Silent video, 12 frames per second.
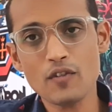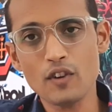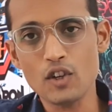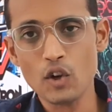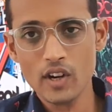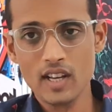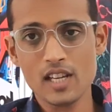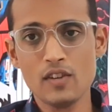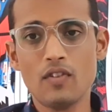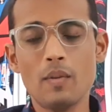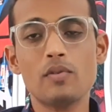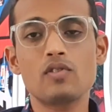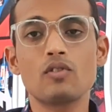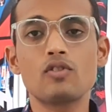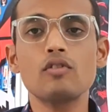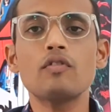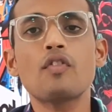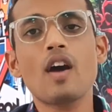for joining us for episode
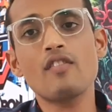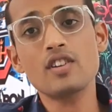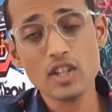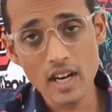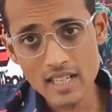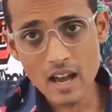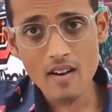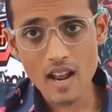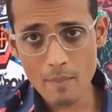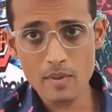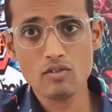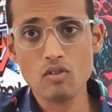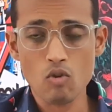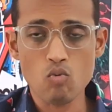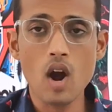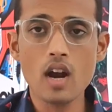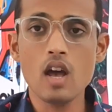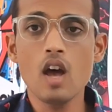2. If you haven't checked out episode
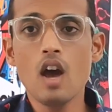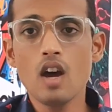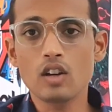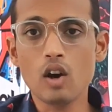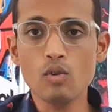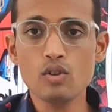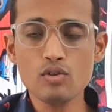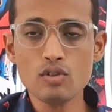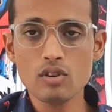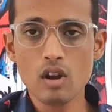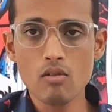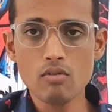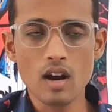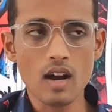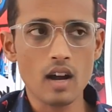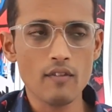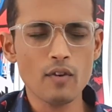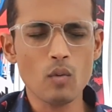1, go do so.
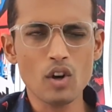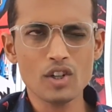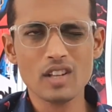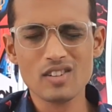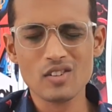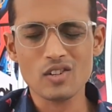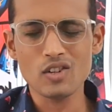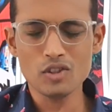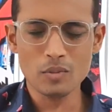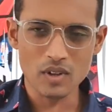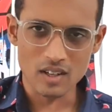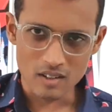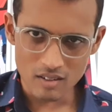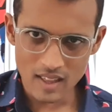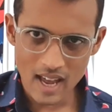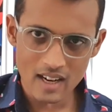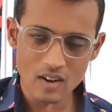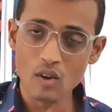If you're watching this on YouTube, you can do
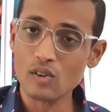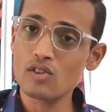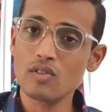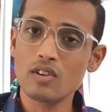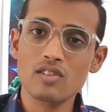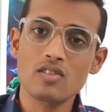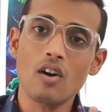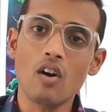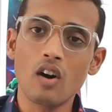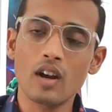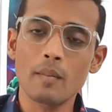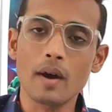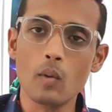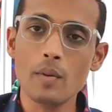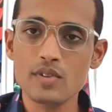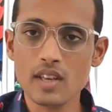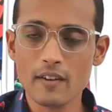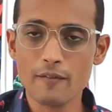that. Also, it's on my
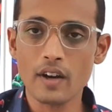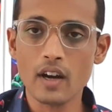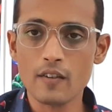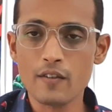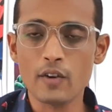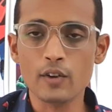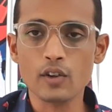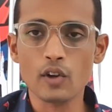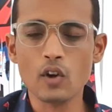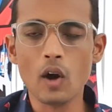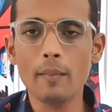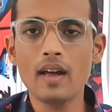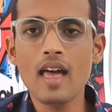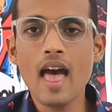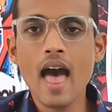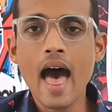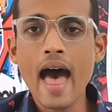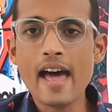website, fahadfarouk.com,
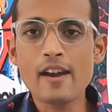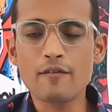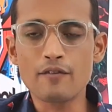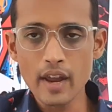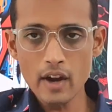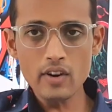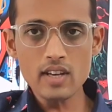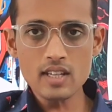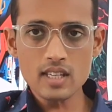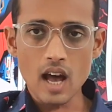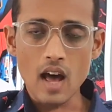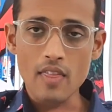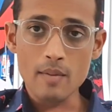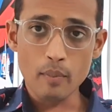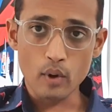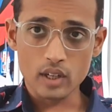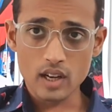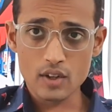and various other
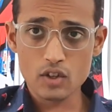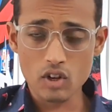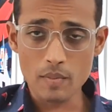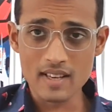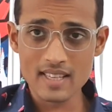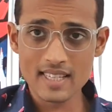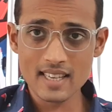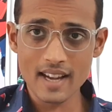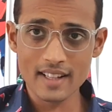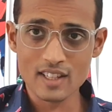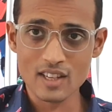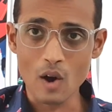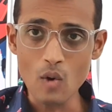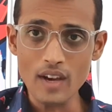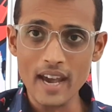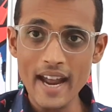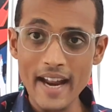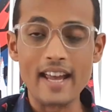podcast streaming sites.
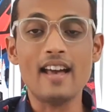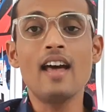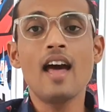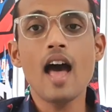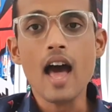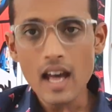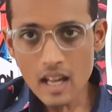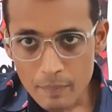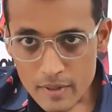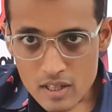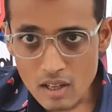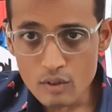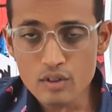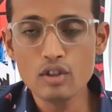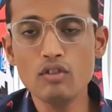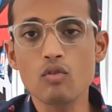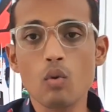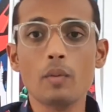Okay, episode
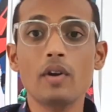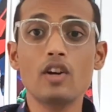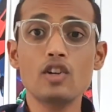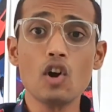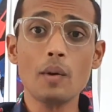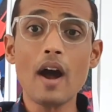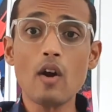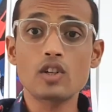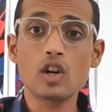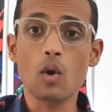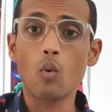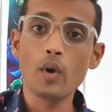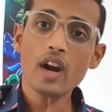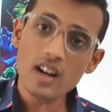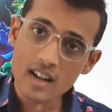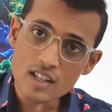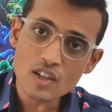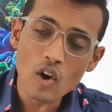2. What are we going to talk about? We're
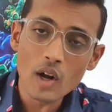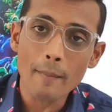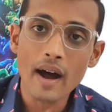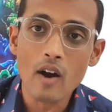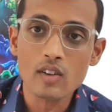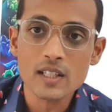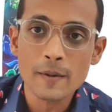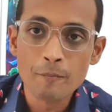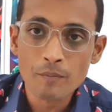going to talk about